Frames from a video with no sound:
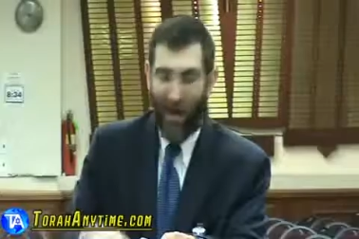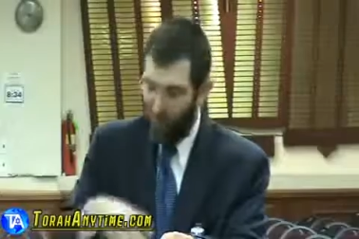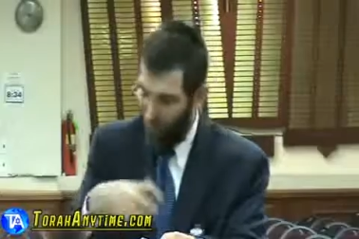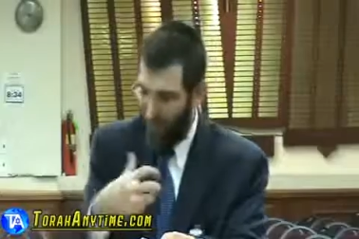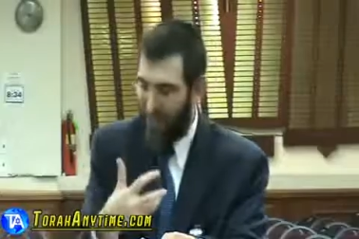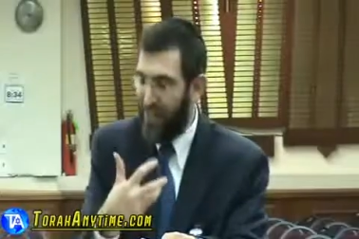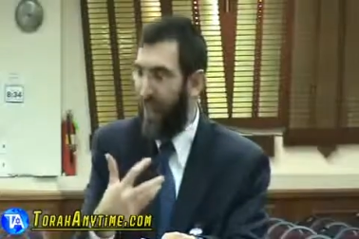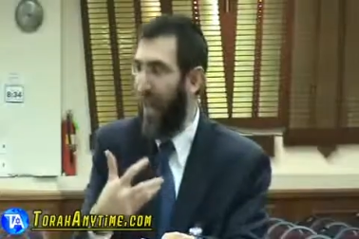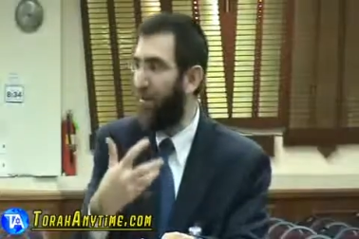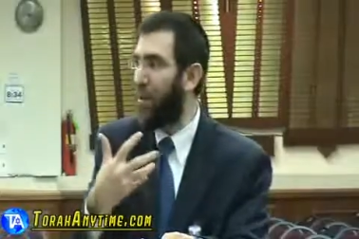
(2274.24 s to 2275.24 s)
I
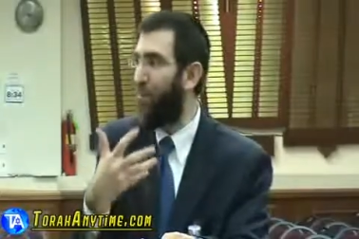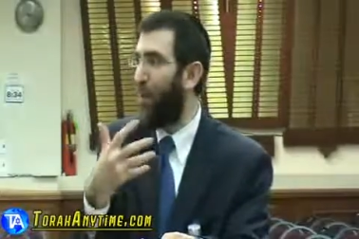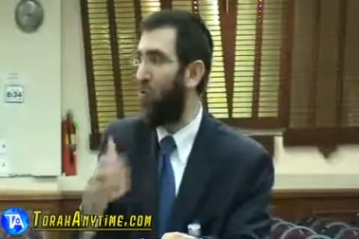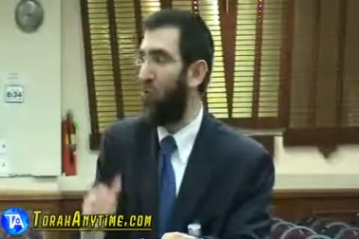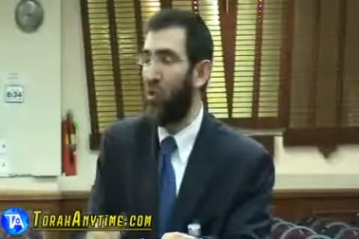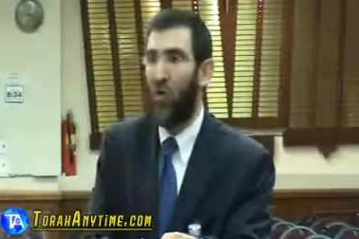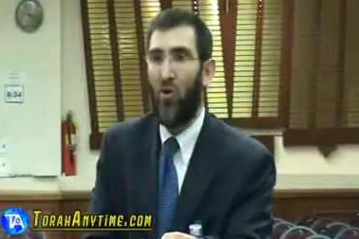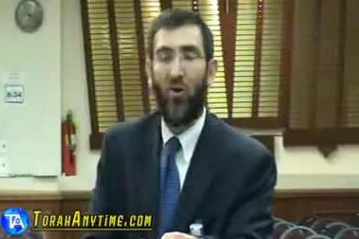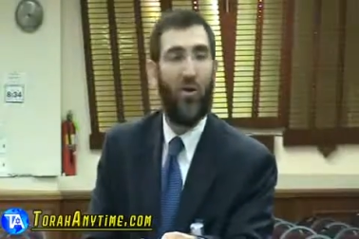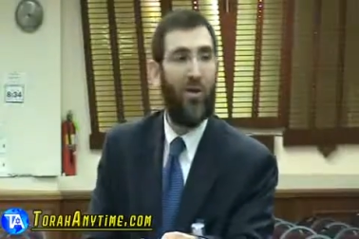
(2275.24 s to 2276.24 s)
realize that I have a special
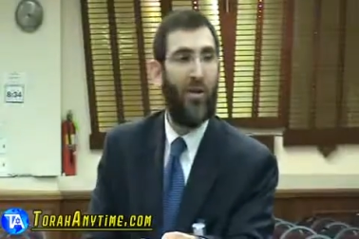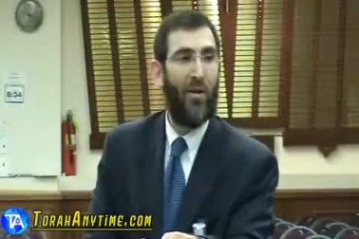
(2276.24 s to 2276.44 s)
soul.